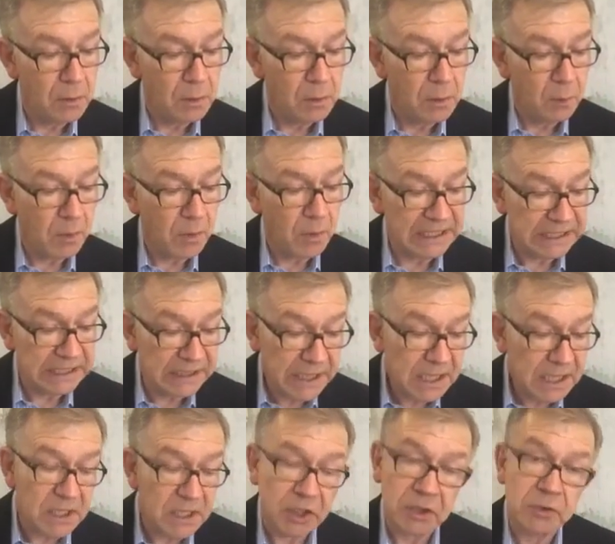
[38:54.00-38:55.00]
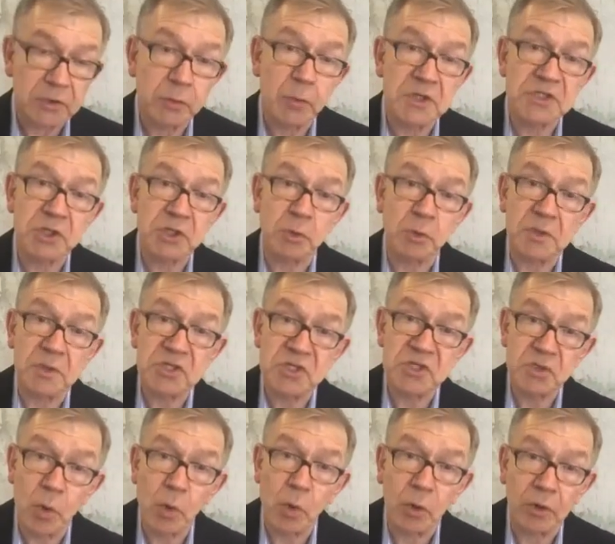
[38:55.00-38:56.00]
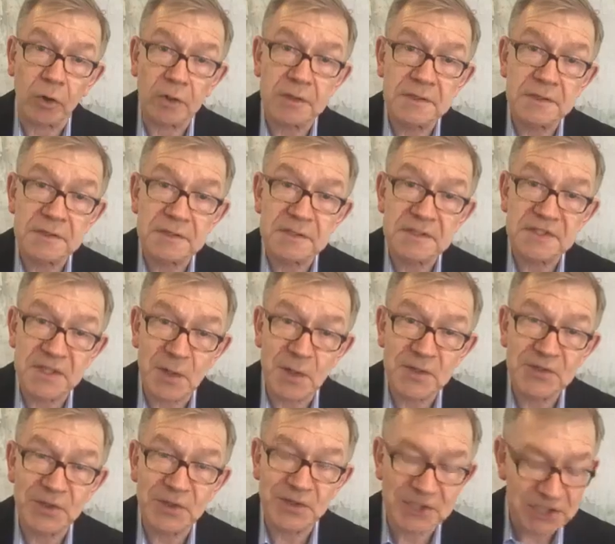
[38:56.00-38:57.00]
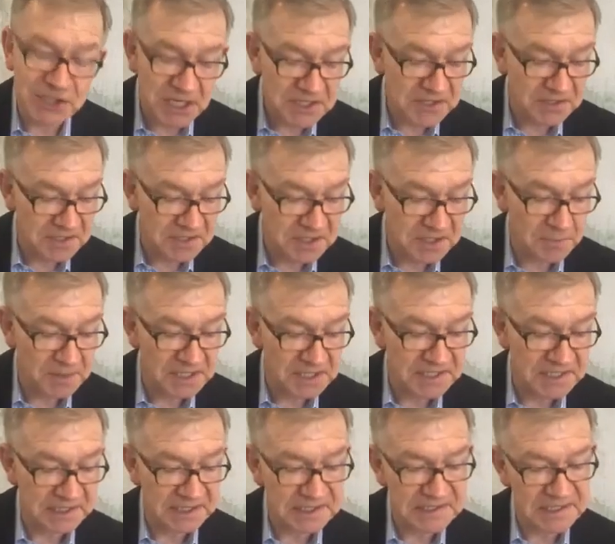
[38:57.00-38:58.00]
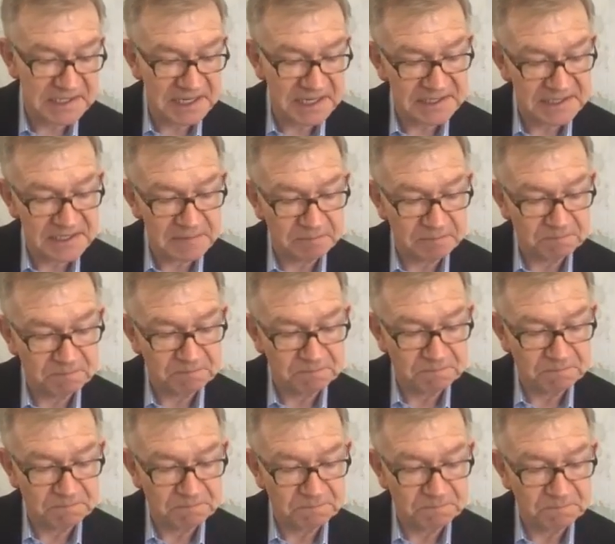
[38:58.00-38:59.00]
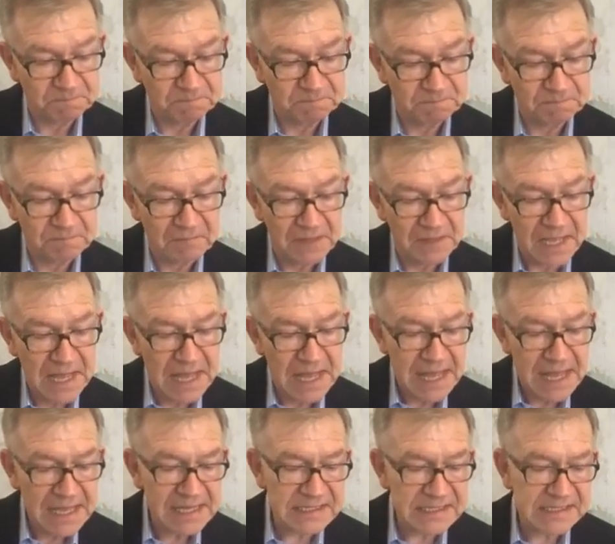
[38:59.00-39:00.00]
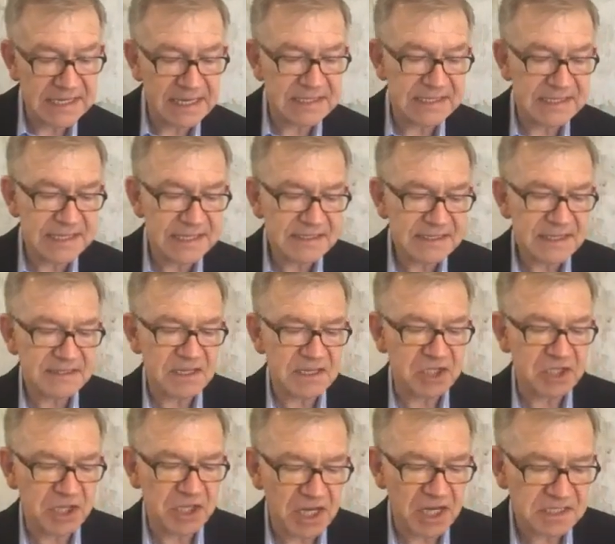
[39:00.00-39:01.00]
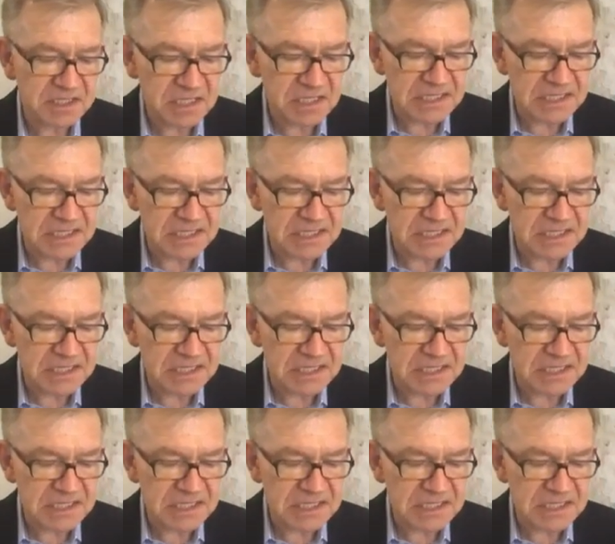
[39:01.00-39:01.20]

What he did was to restore social justice, Beasley says. He says this is a justice